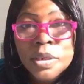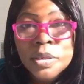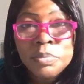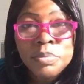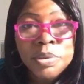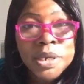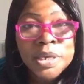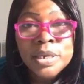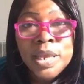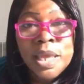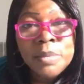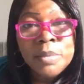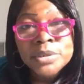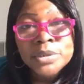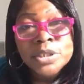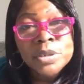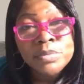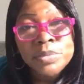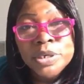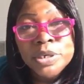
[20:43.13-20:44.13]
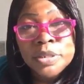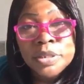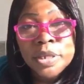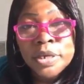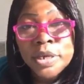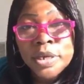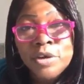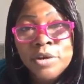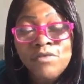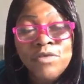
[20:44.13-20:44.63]
being able to be
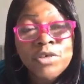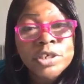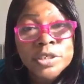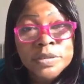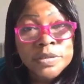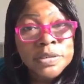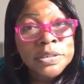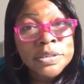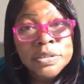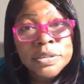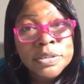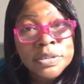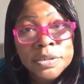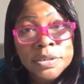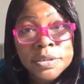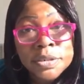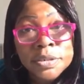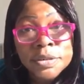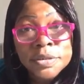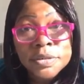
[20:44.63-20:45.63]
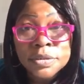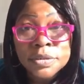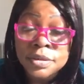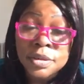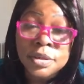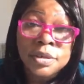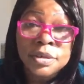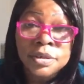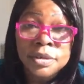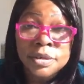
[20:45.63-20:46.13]
there for your sisters,
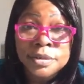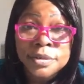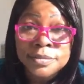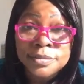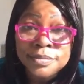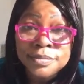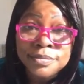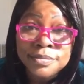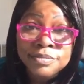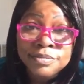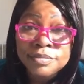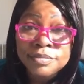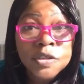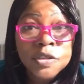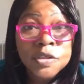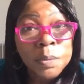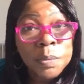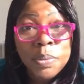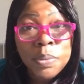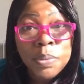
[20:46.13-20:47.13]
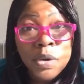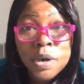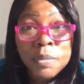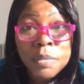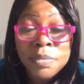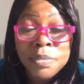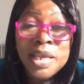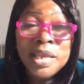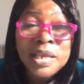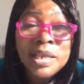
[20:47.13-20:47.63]
support,
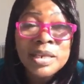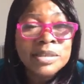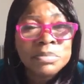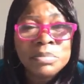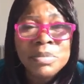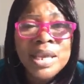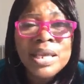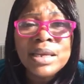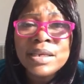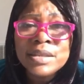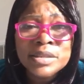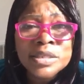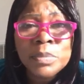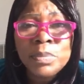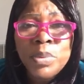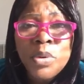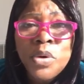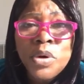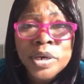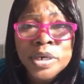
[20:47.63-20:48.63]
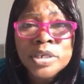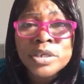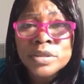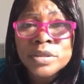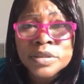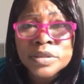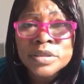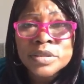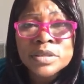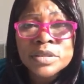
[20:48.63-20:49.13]
mainly supporting
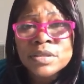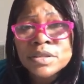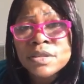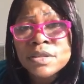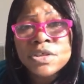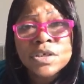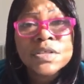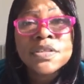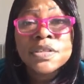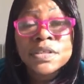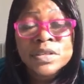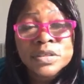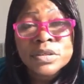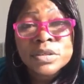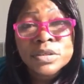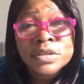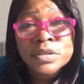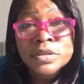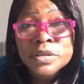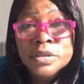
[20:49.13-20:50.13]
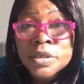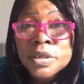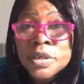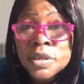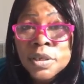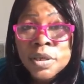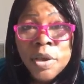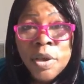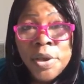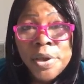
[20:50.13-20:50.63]
your sisters,
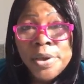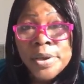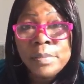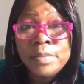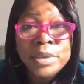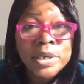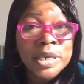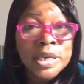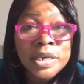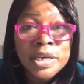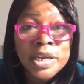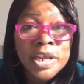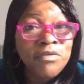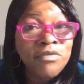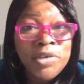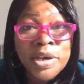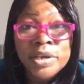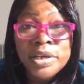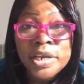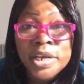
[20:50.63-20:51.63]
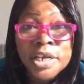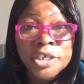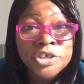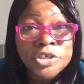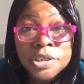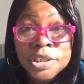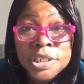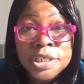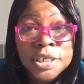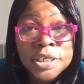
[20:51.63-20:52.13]
being there
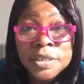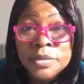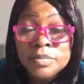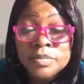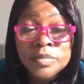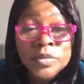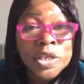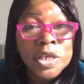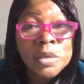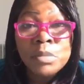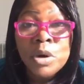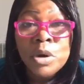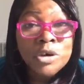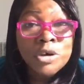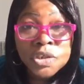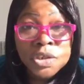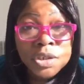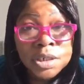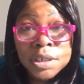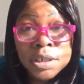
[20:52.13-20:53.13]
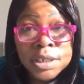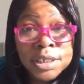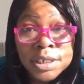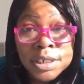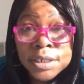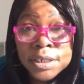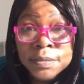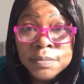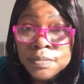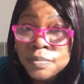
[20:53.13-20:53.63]
financially,
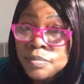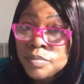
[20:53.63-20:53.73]
emotionally,